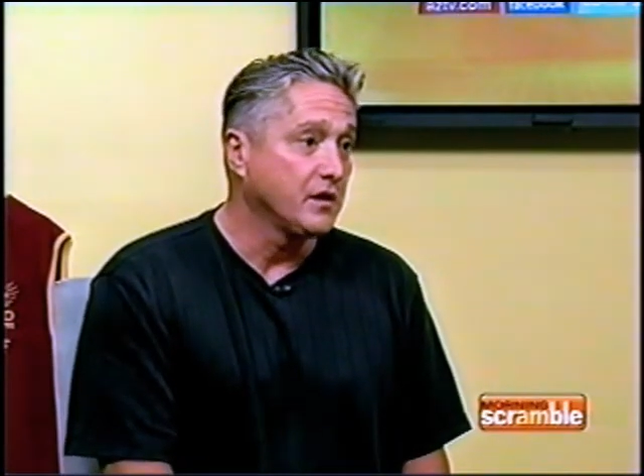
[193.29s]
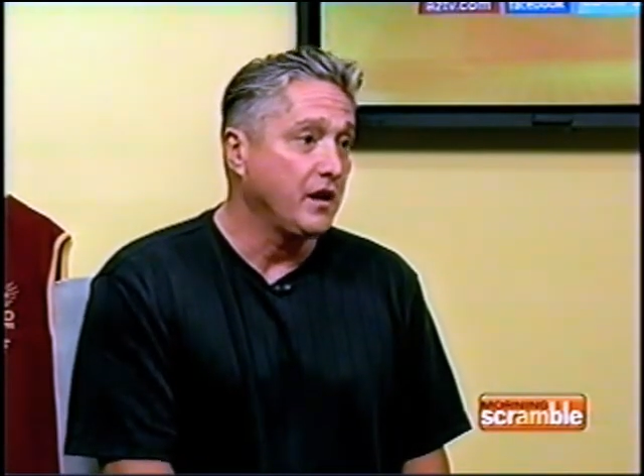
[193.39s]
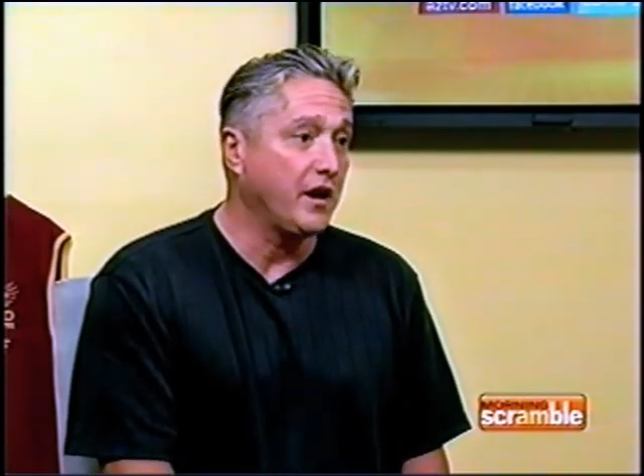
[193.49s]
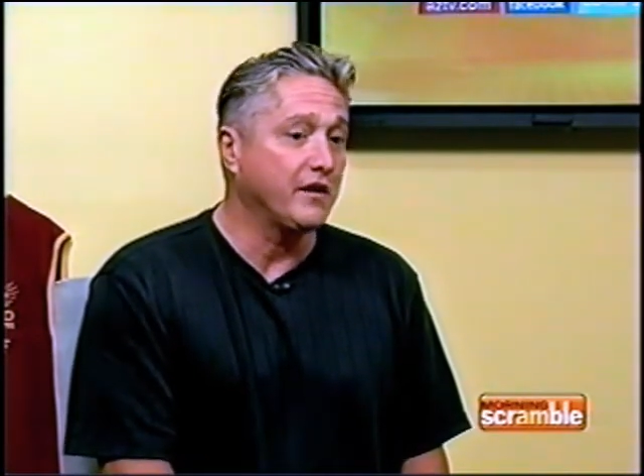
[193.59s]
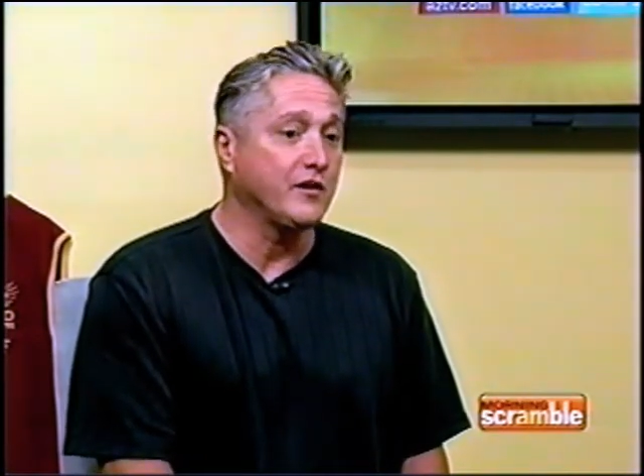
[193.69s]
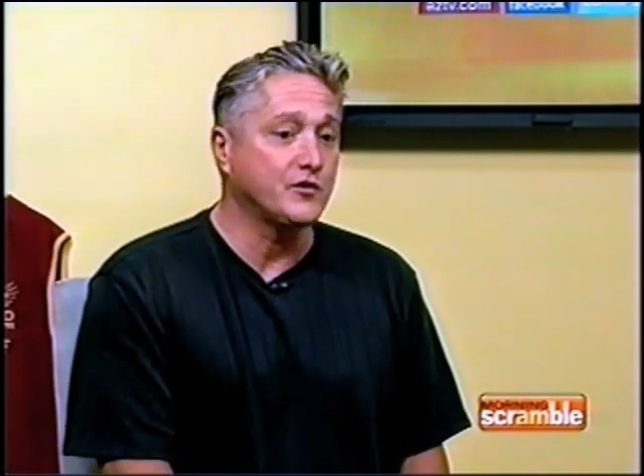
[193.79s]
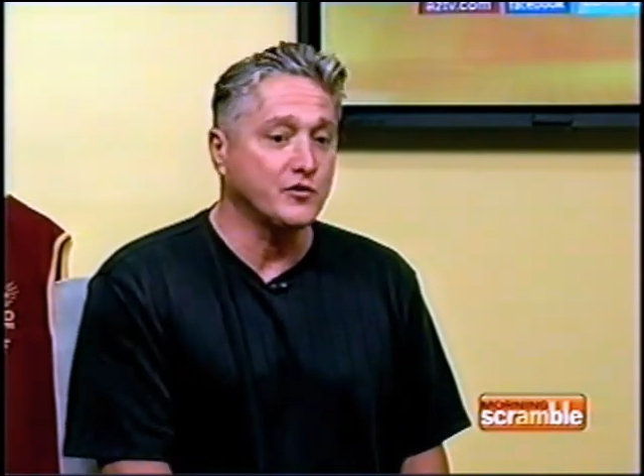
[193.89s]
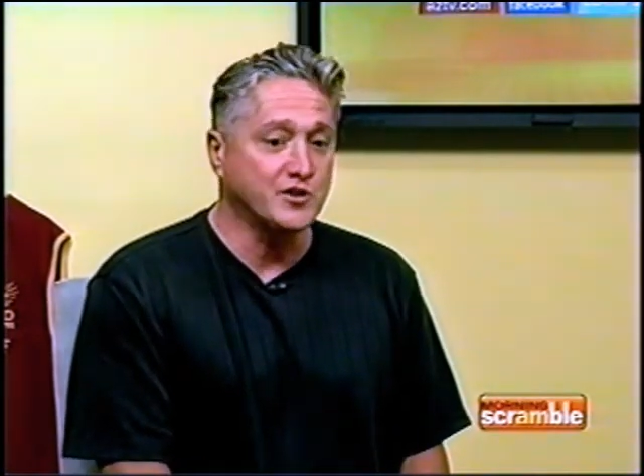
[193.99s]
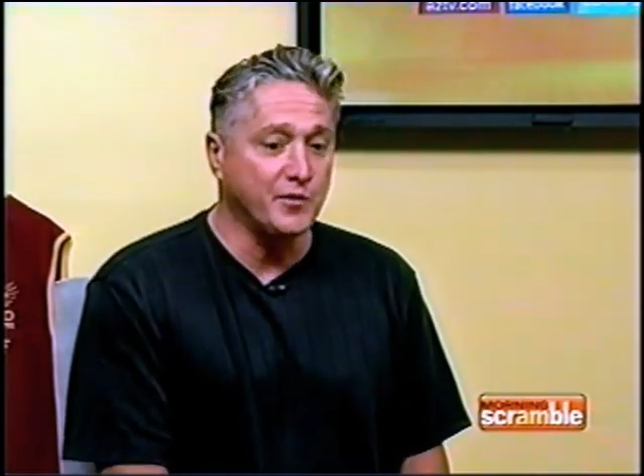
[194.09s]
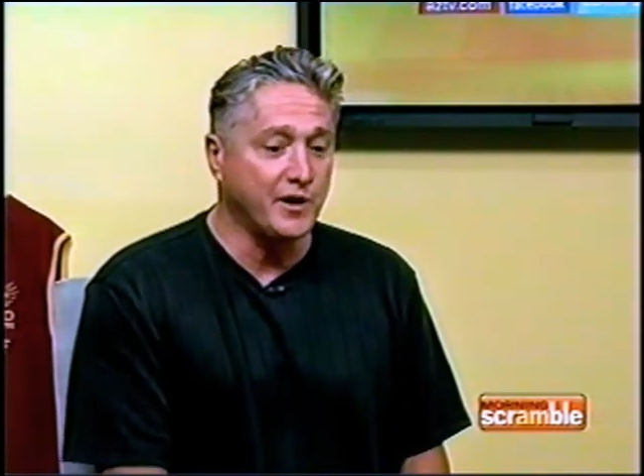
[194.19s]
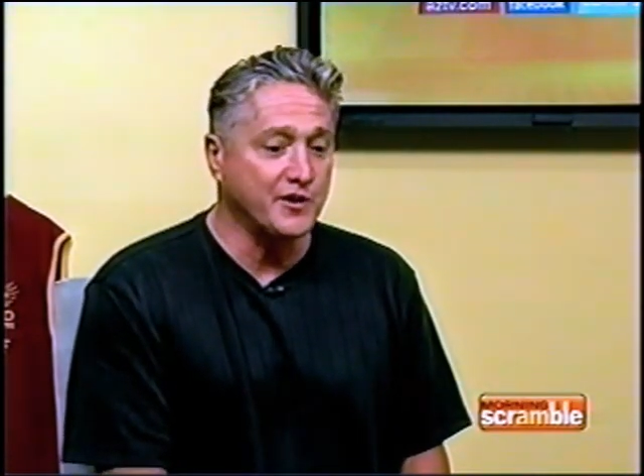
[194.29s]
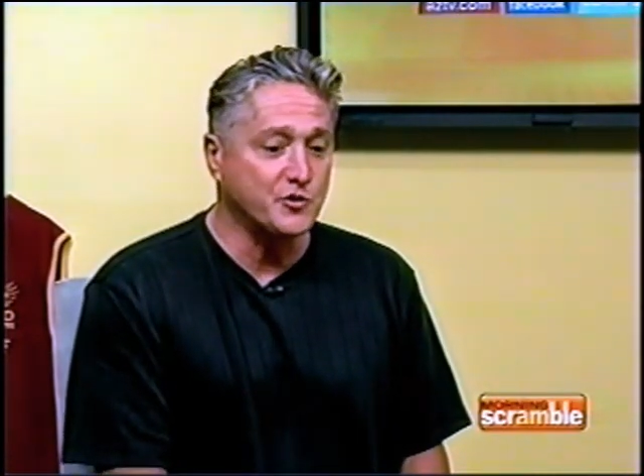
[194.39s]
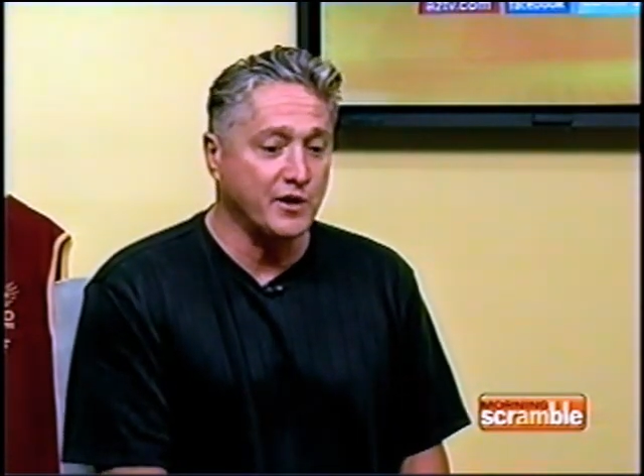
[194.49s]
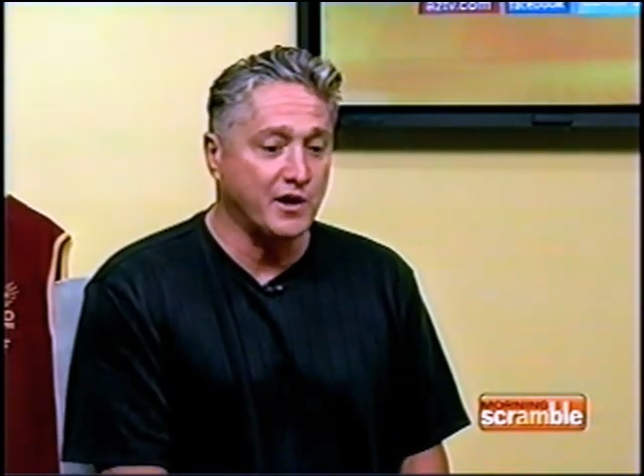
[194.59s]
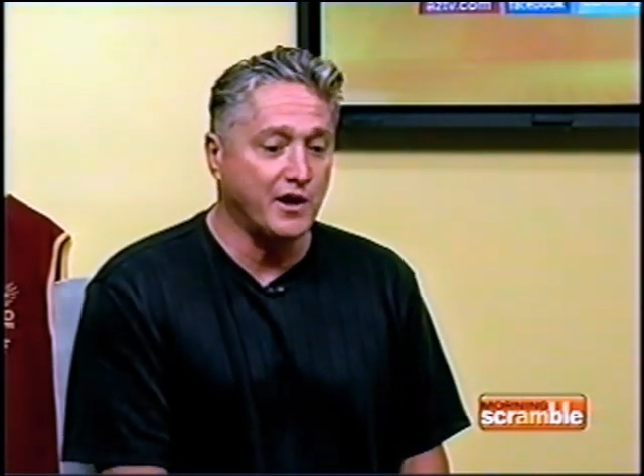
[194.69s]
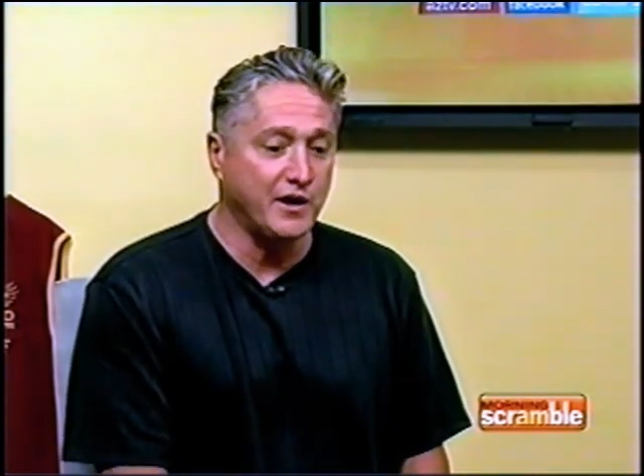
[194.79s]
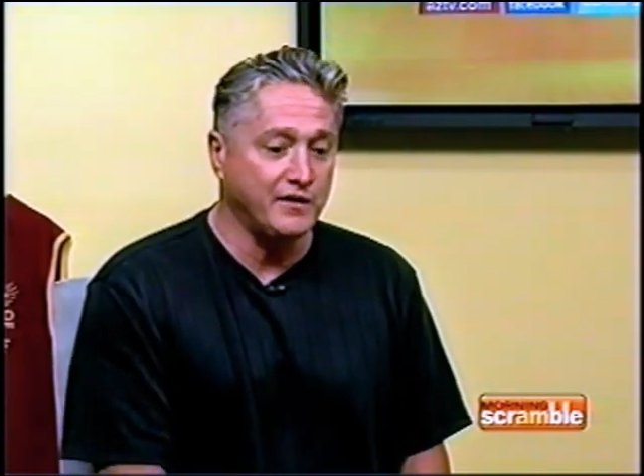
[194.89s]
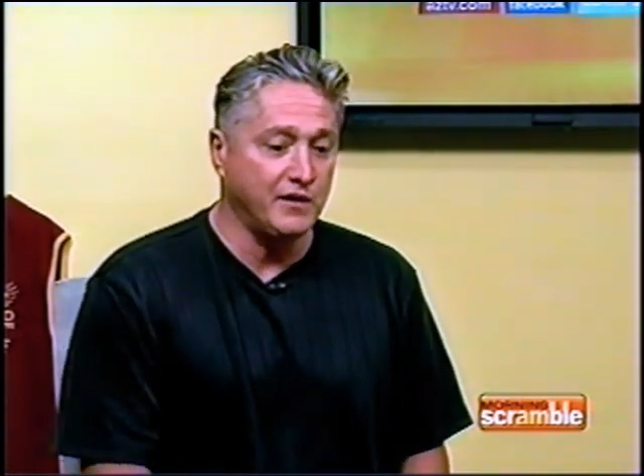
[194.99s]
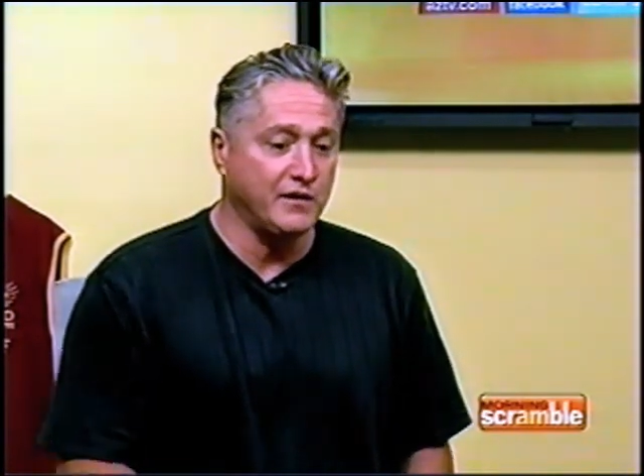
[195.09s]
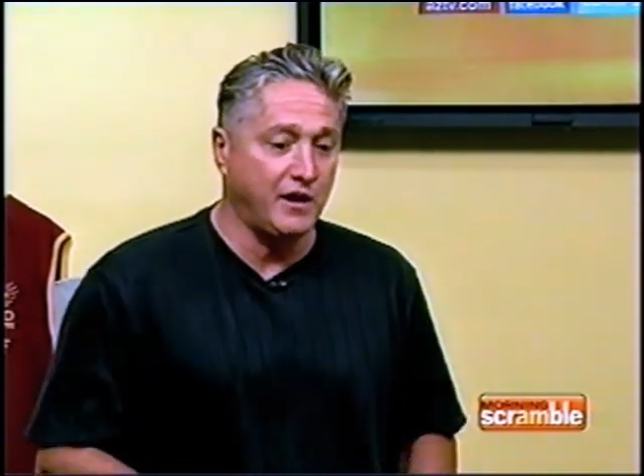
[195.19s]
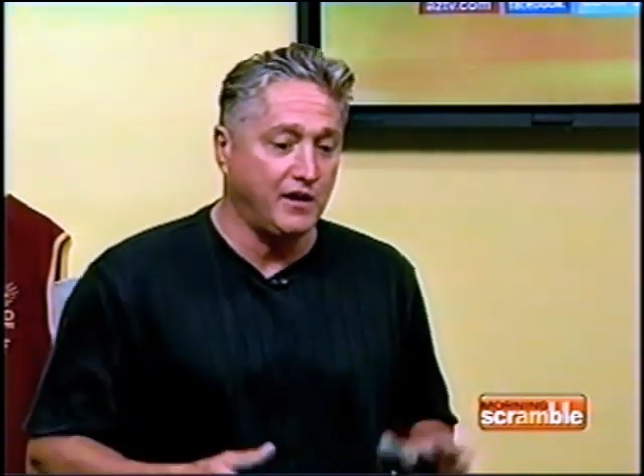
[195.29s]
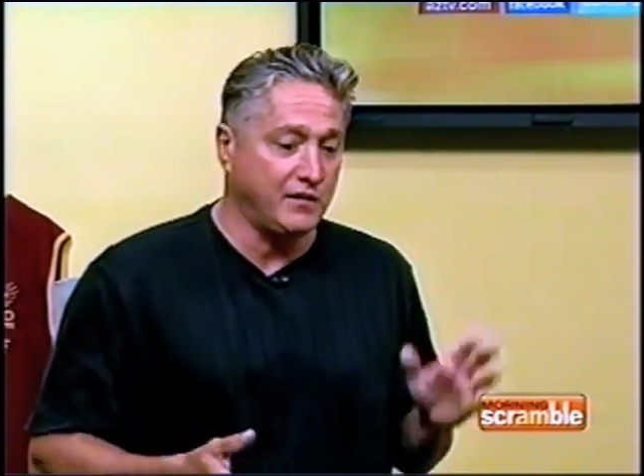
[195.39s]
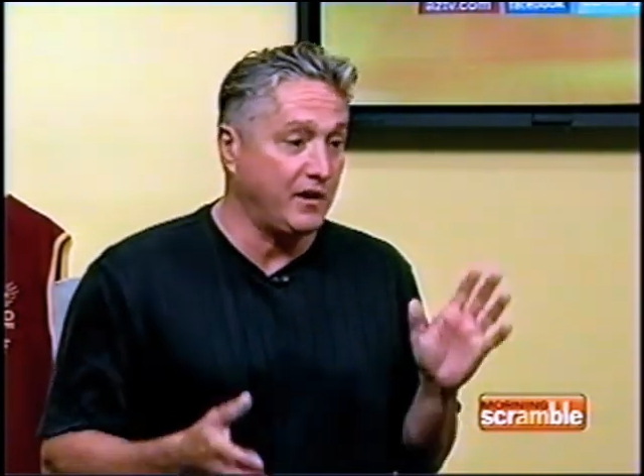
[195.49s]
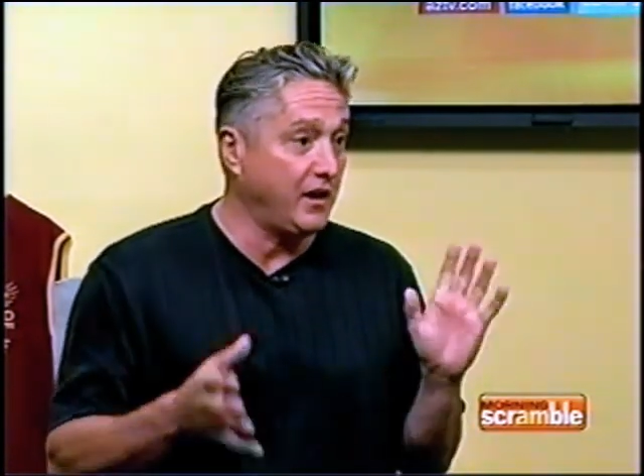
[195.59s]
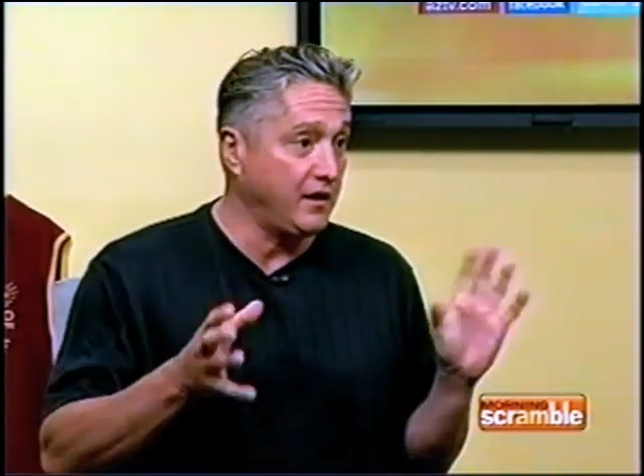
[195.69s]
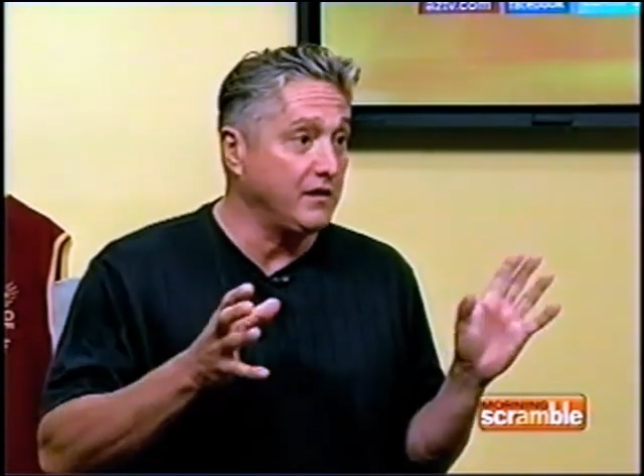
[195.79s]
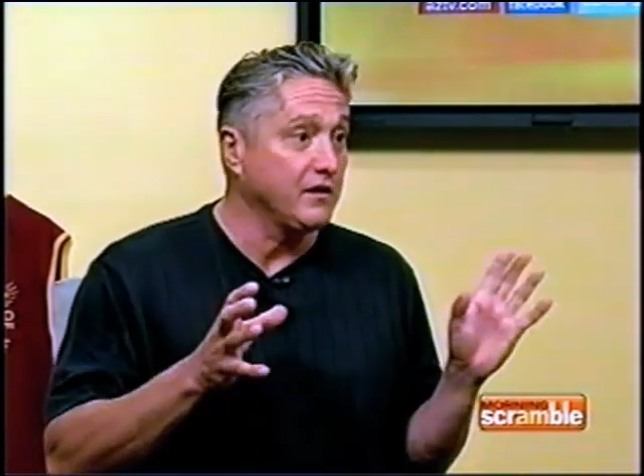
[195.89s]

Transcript: And some of the guys try to hide in the hay